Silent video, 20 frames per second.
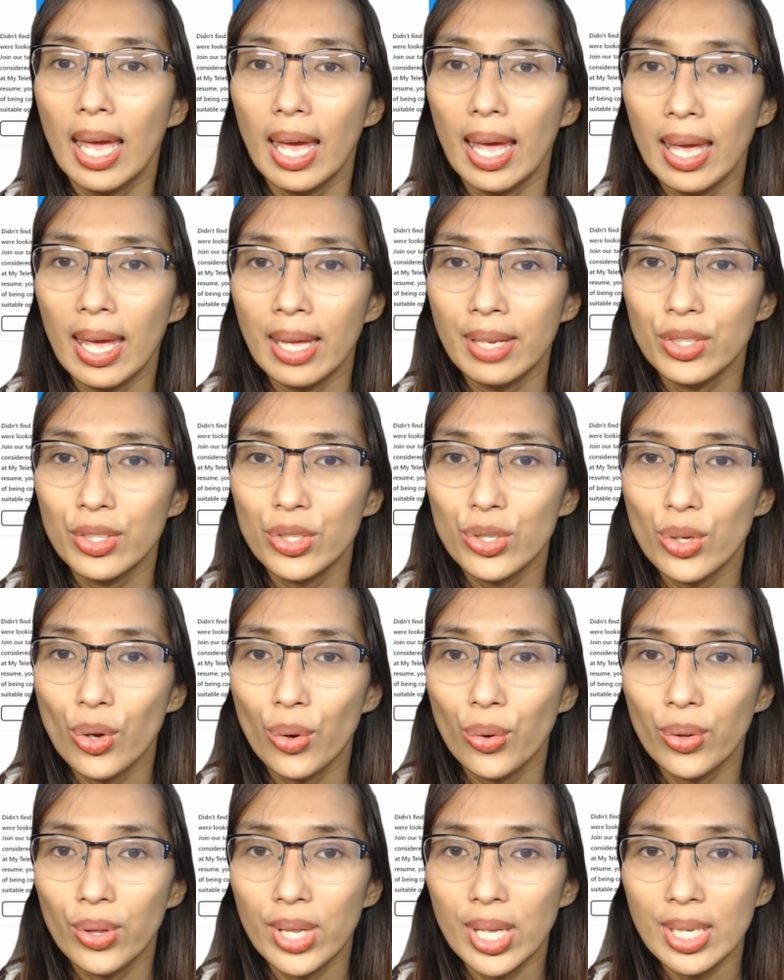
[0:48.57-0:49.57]
And
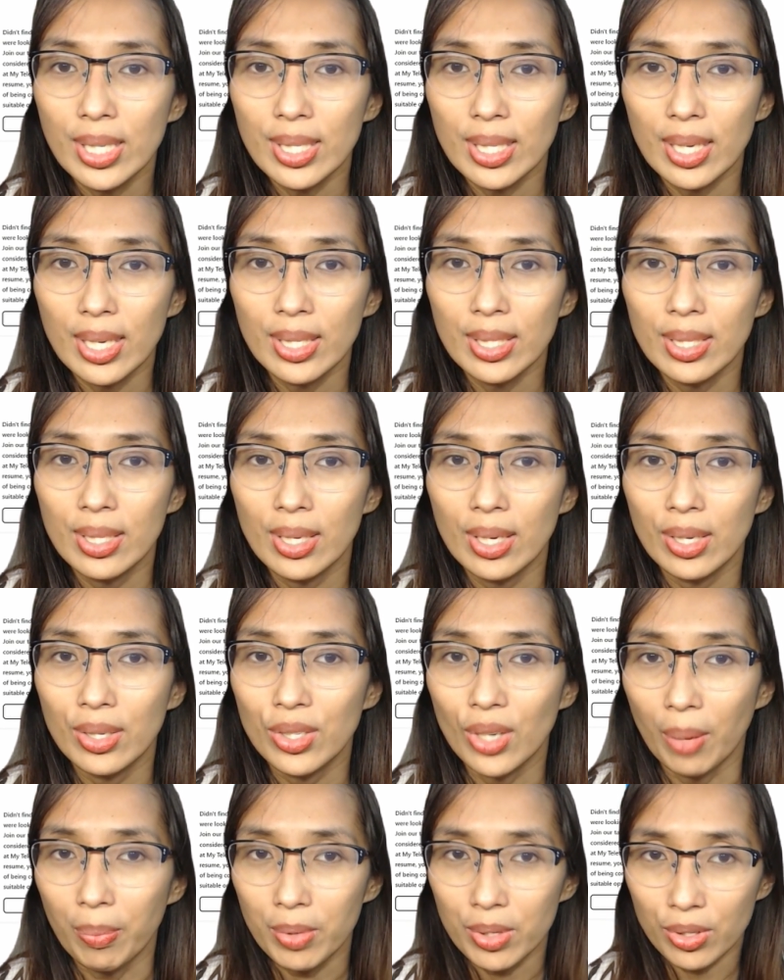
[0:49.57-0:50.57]
so this is the
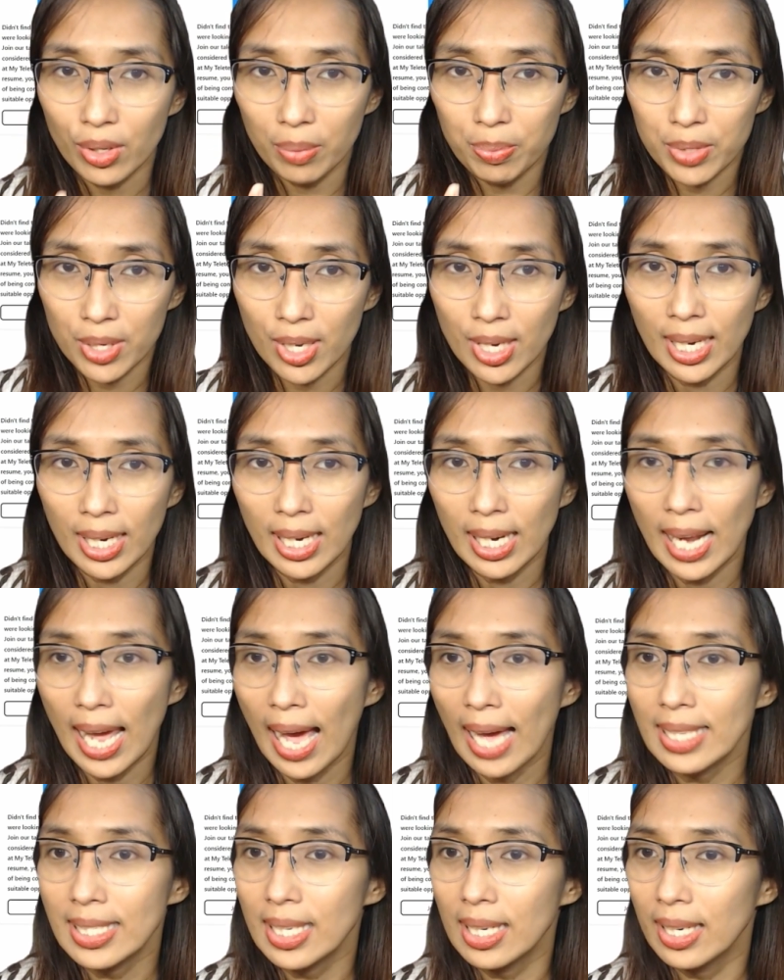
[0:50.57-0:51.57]
job description and it
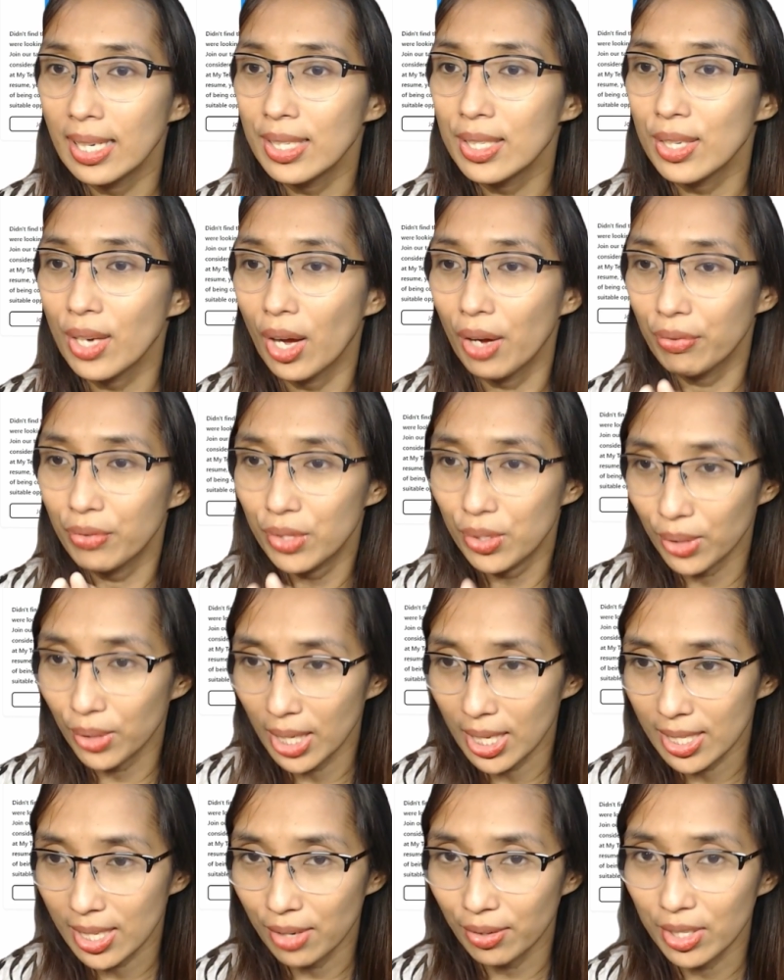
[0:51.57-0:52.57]
has a list of
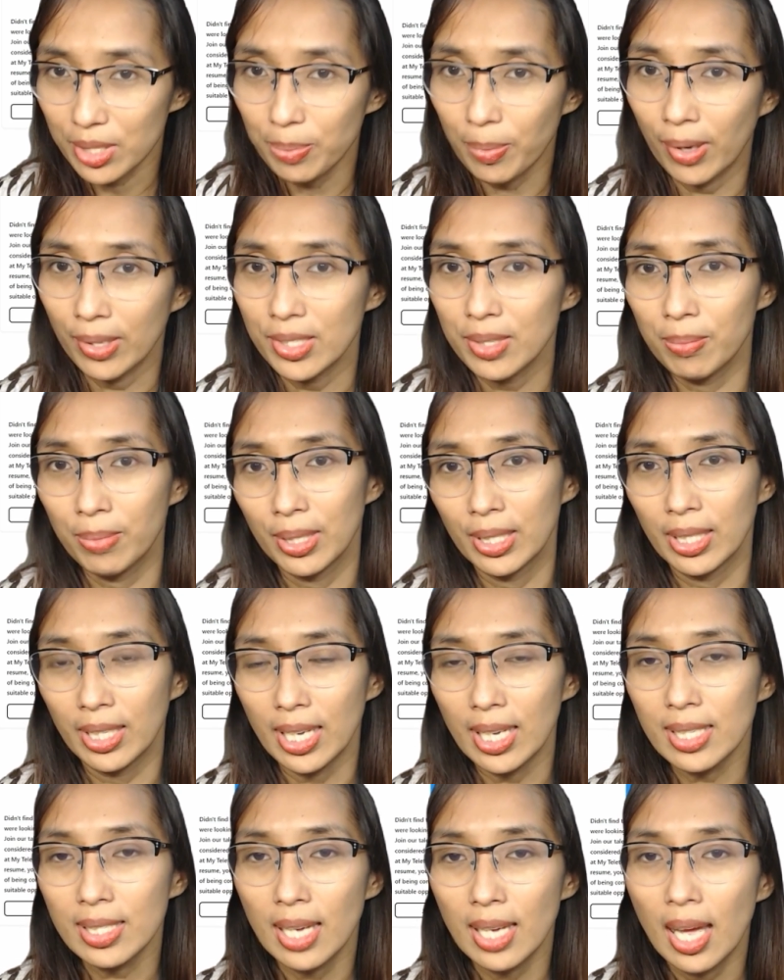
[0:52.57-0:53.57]
duties and
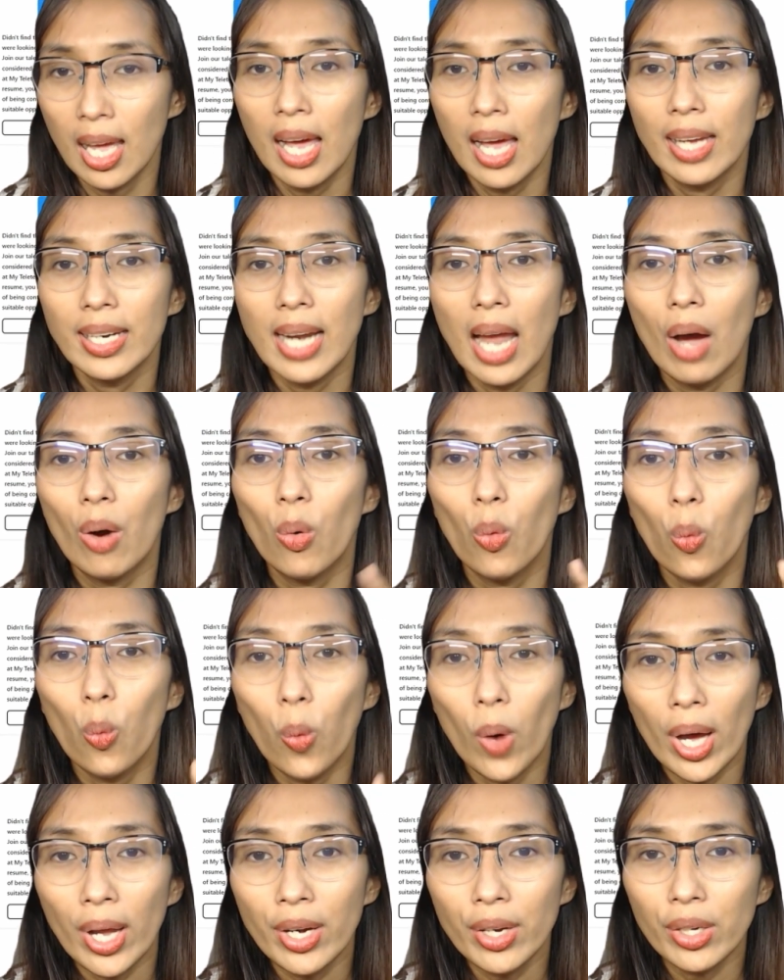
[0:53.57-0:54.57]
responsibilities. Now,
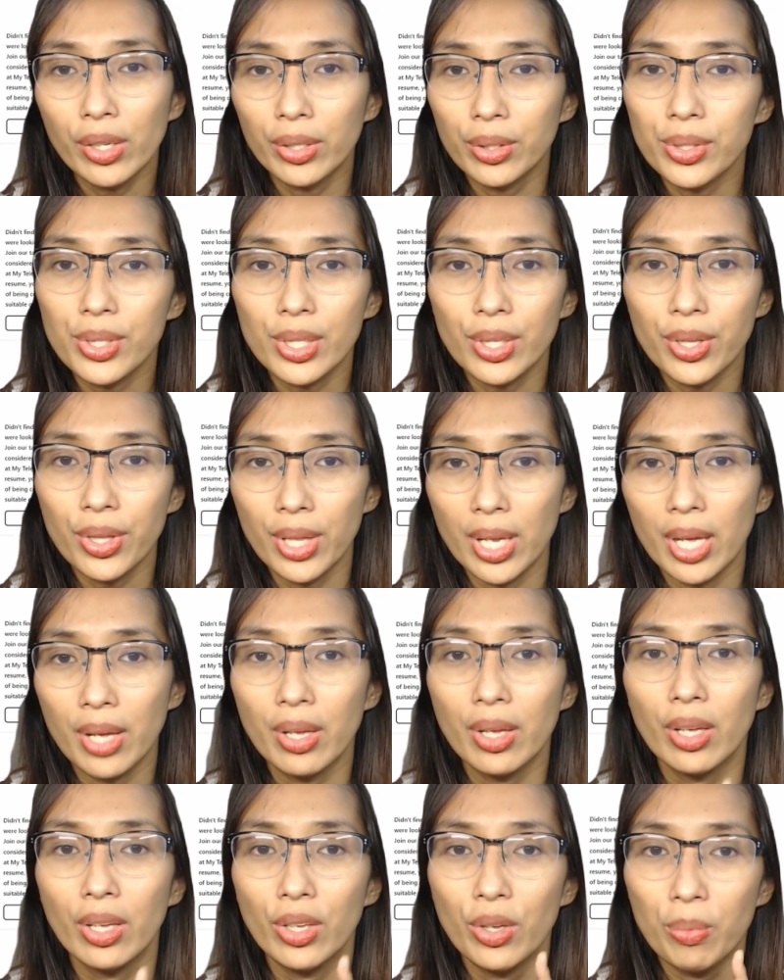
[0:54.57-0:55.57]
one crucial
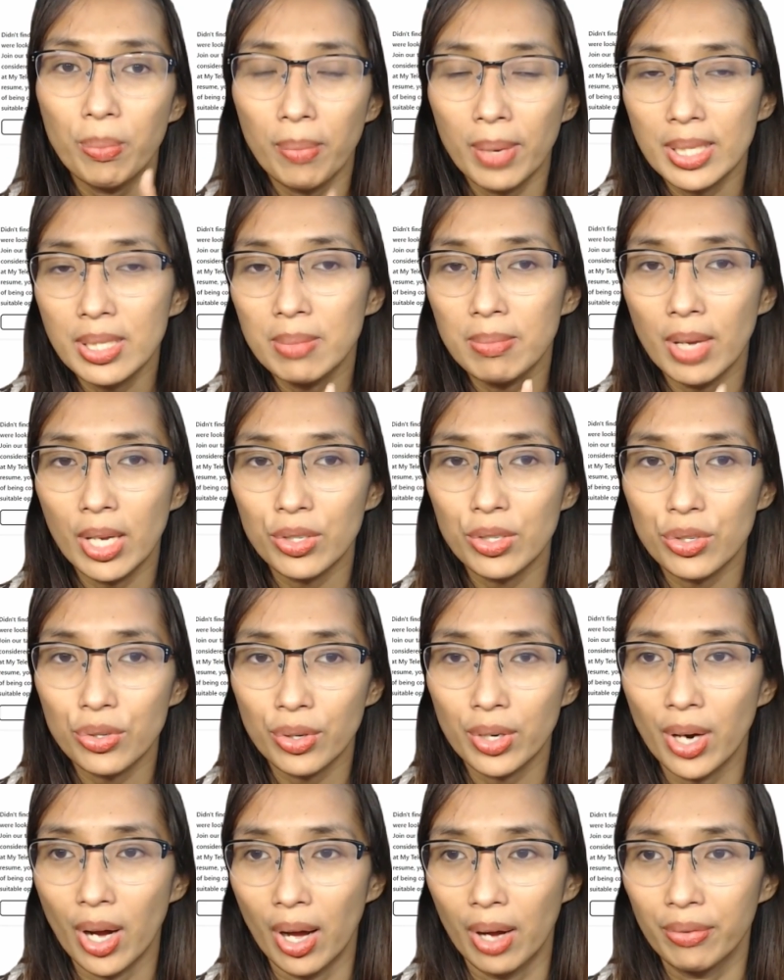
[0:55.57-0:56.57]
thing you must make
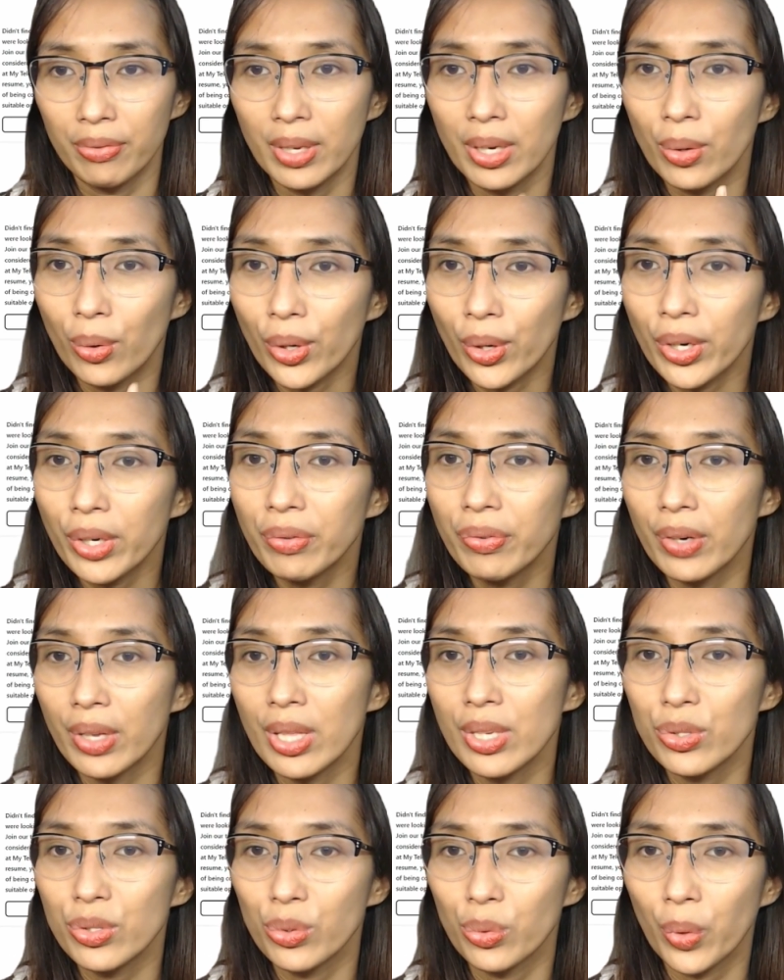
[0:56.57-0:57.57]
sure of in order for
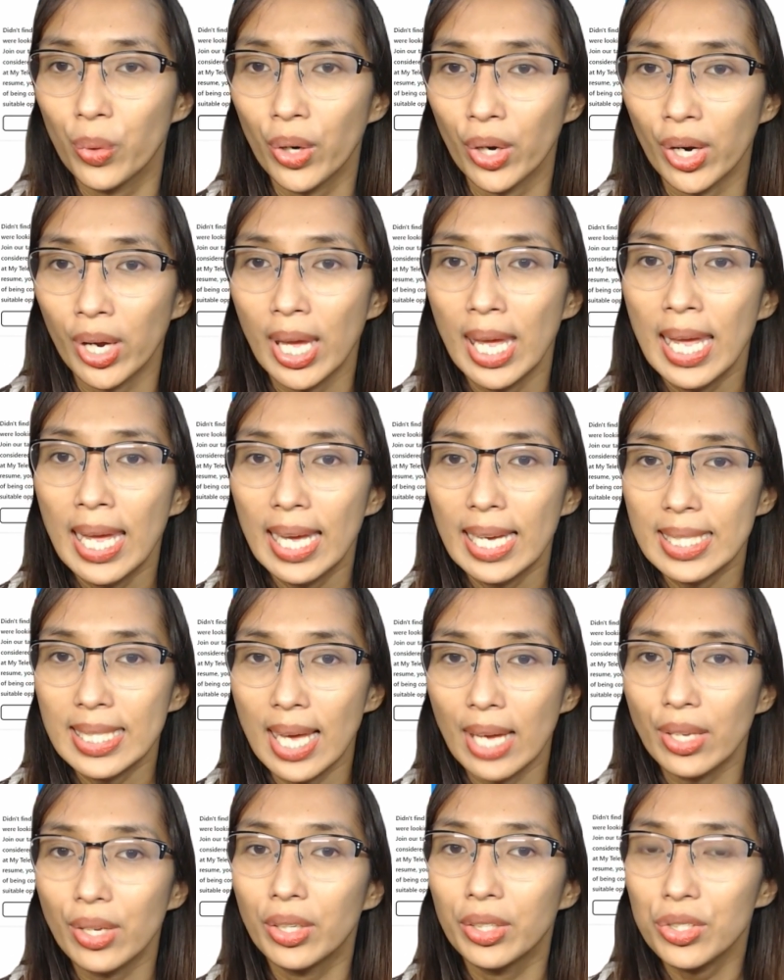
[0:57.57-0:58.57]
this to work is
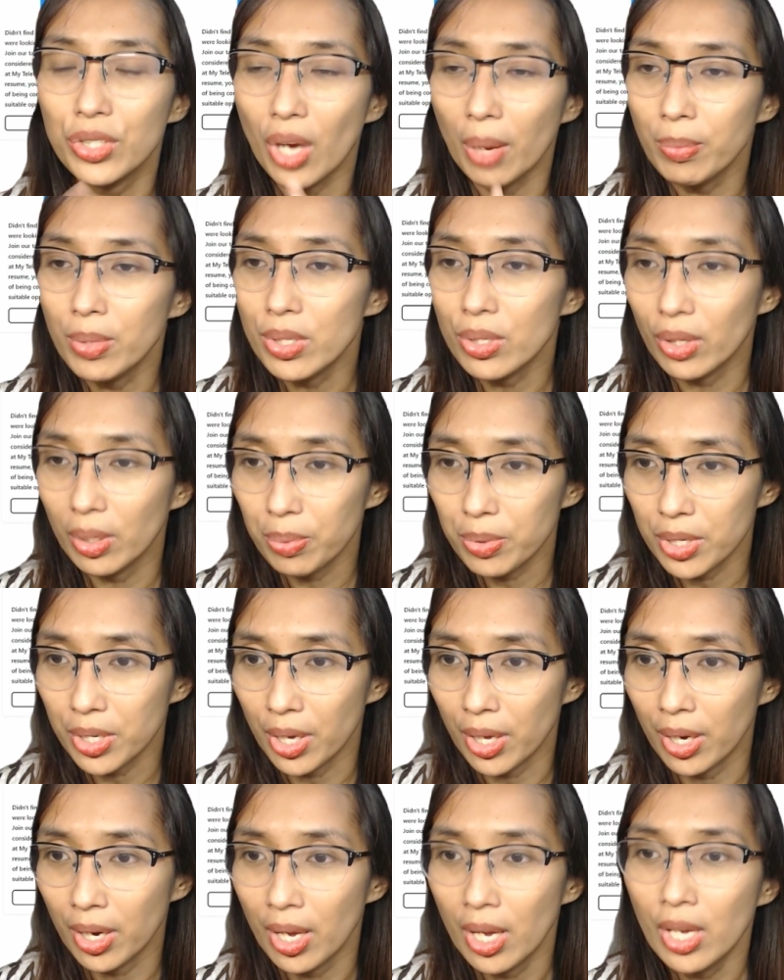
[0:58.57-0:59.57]
that your job
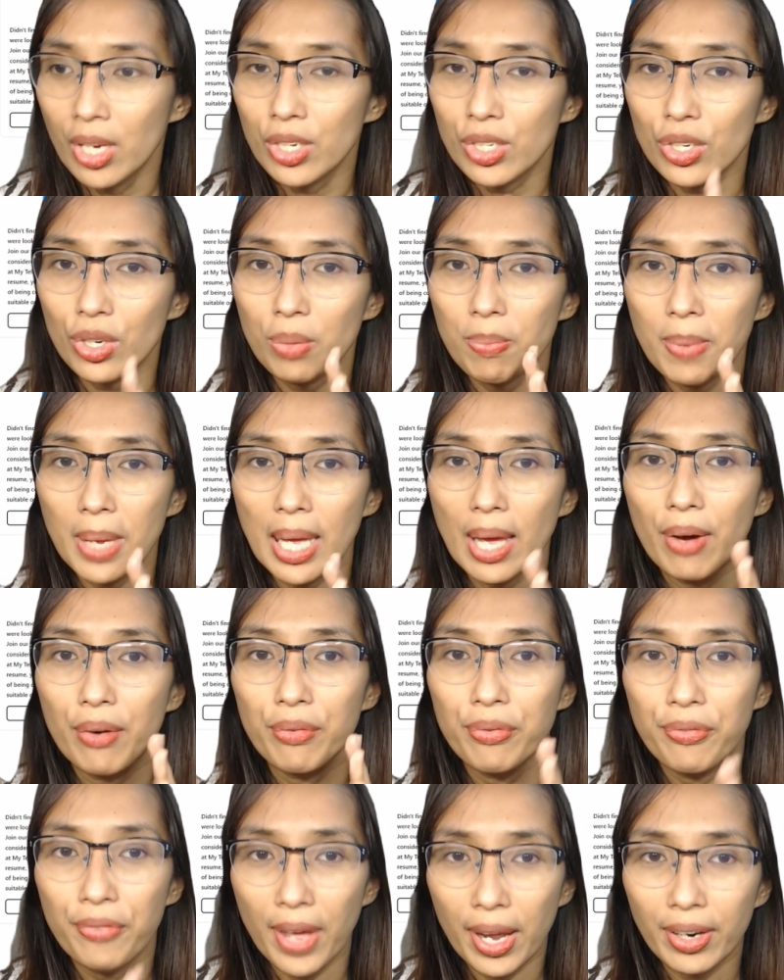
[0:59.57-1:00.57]
description should be
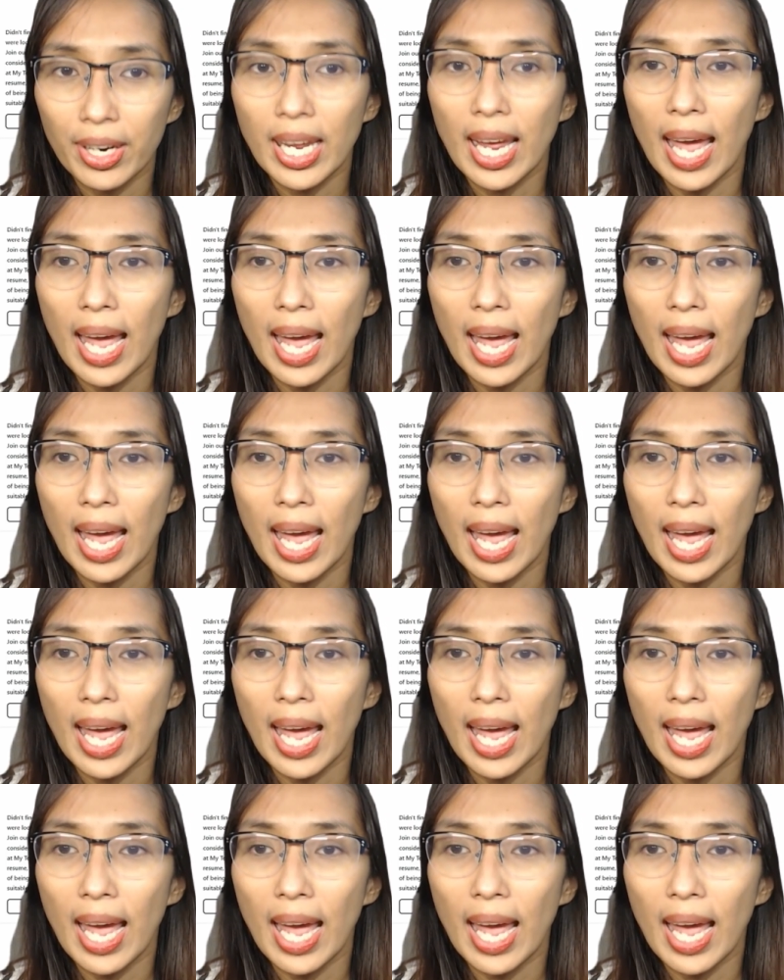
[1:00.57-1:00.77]
very